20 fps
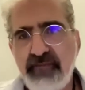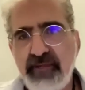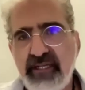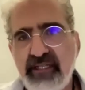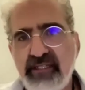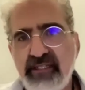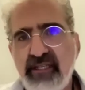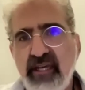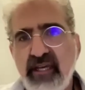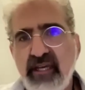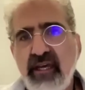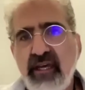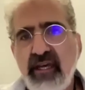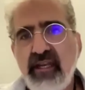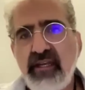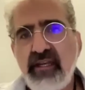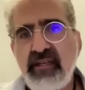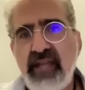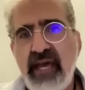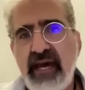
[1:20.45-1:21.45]
Because
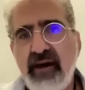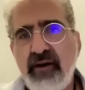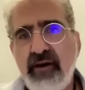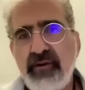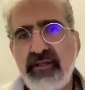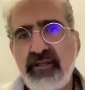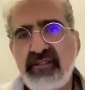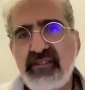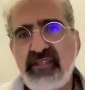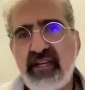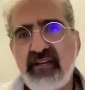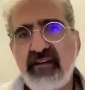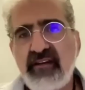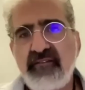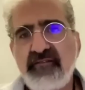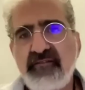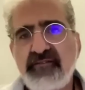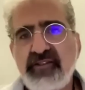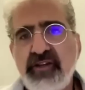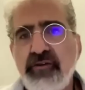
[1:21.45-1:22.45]
now instead
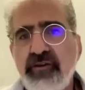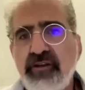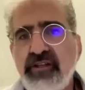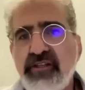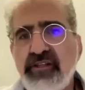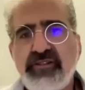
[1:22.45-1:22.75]
of Tony